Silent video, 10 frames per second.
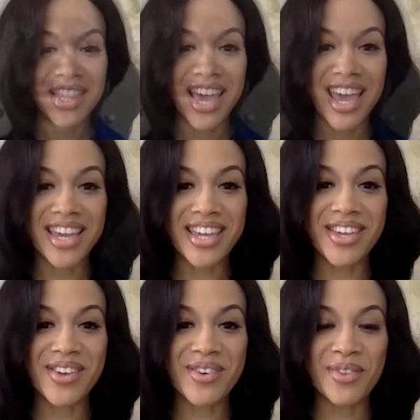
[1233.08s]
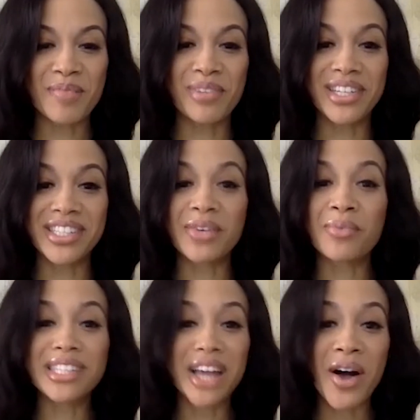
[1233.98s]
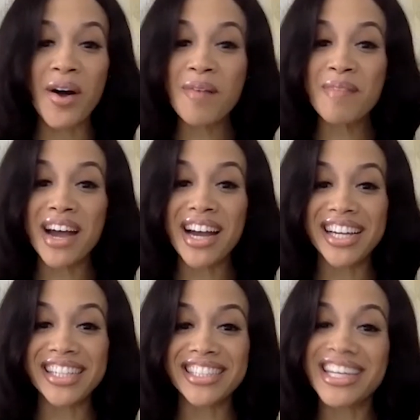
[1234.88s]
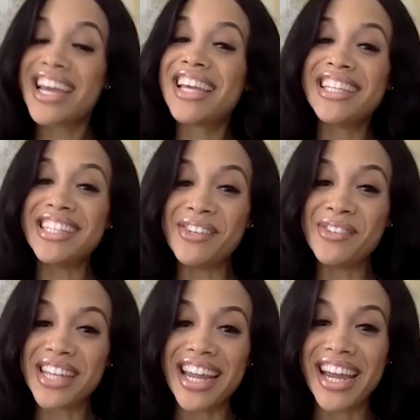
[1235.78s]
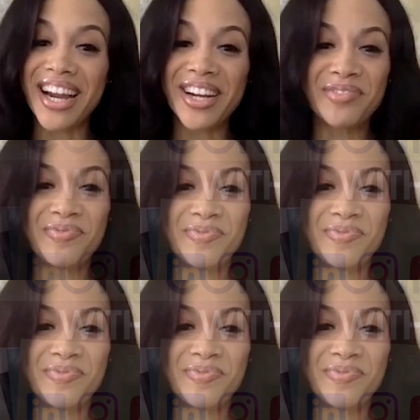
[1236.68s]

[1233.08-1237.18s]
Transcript: Thank you. The pleasure was all mine. You take care.